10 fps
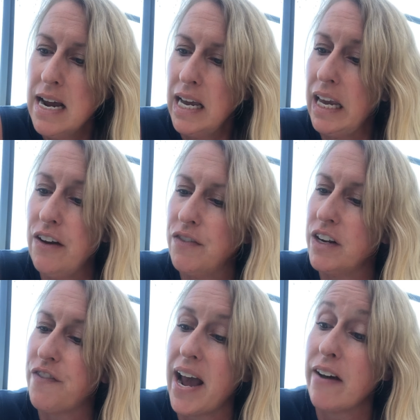Even
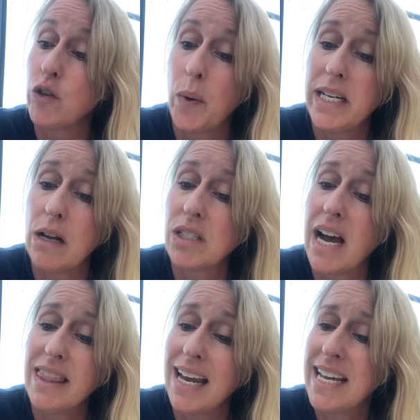if I have to wait
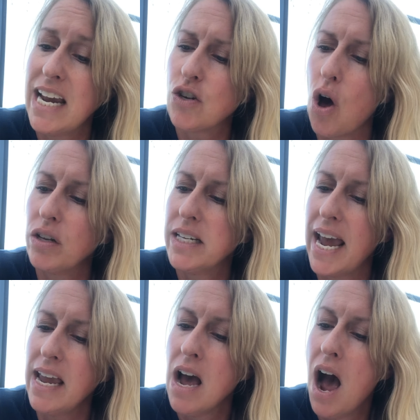outside that gate all
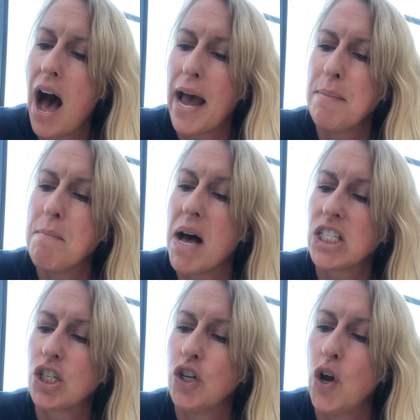day, I
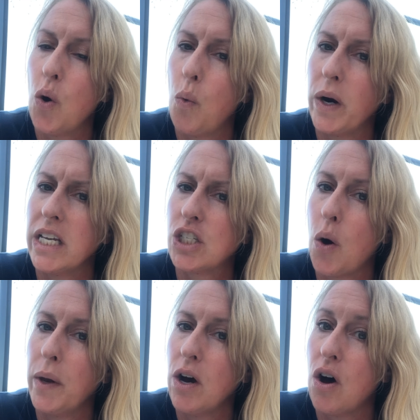must know what is
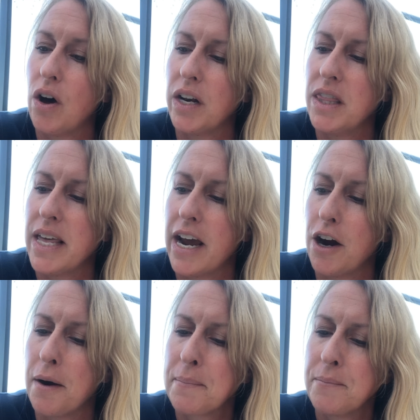going on in
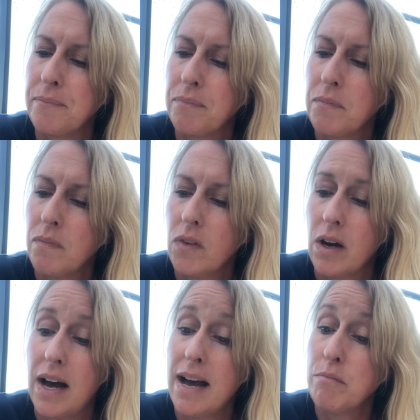there."
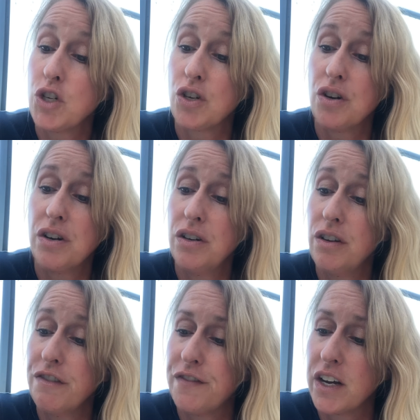"I'm sure
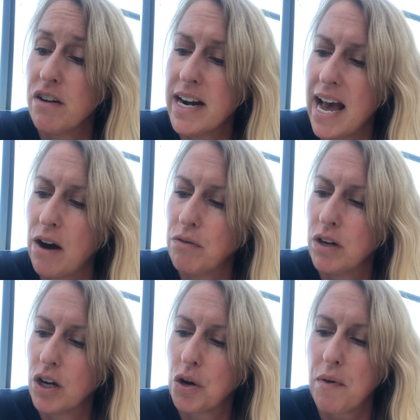you'll figure it out,"
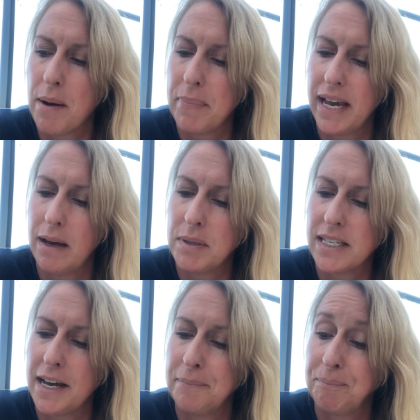Grandpa Abe said.